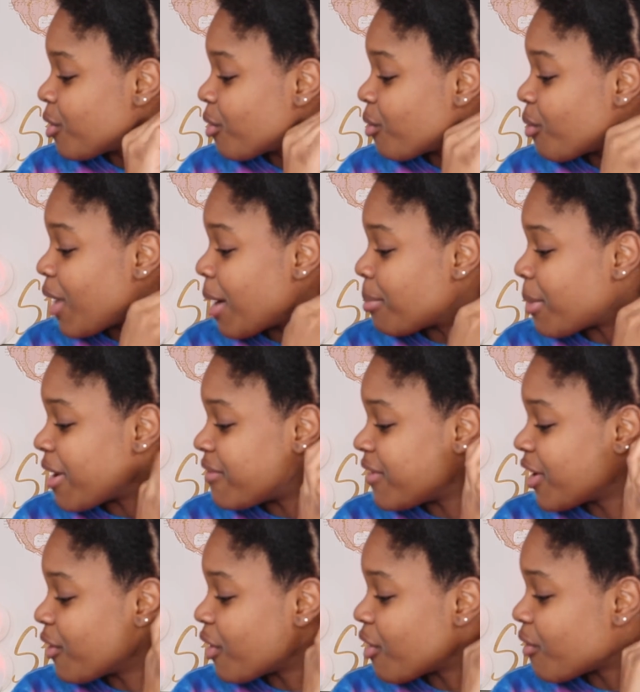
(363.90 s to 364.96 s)
wrap my
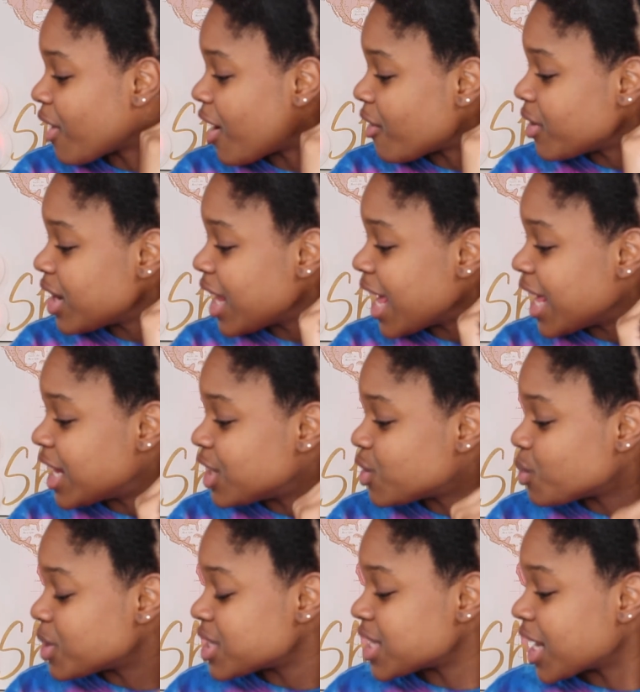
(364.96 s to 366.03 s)
finger around and
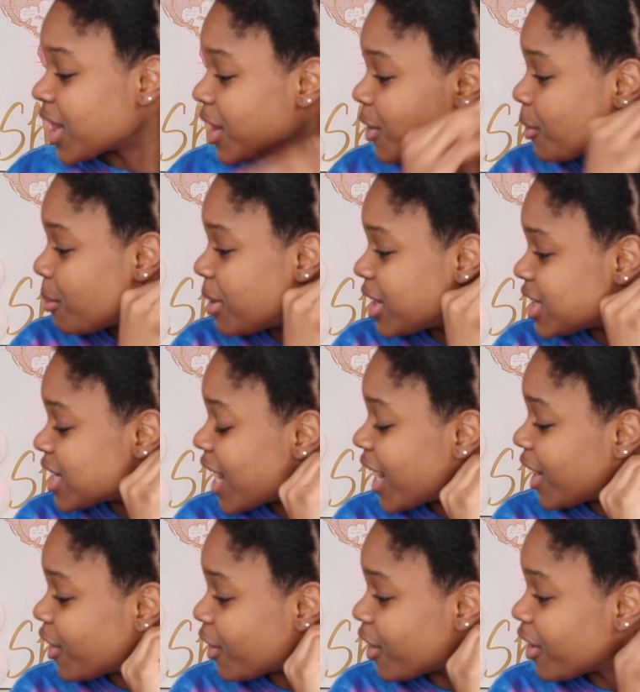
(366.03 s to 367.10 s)
twist it a little bit
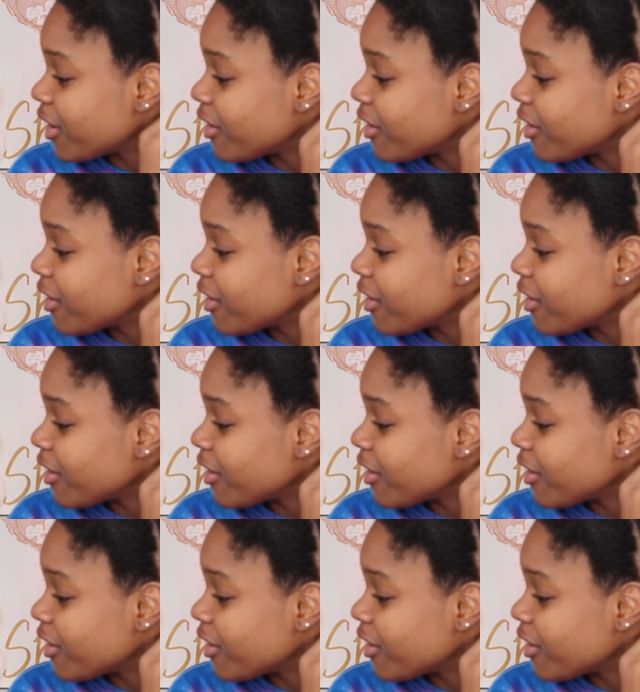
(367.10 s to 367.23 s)
tighter.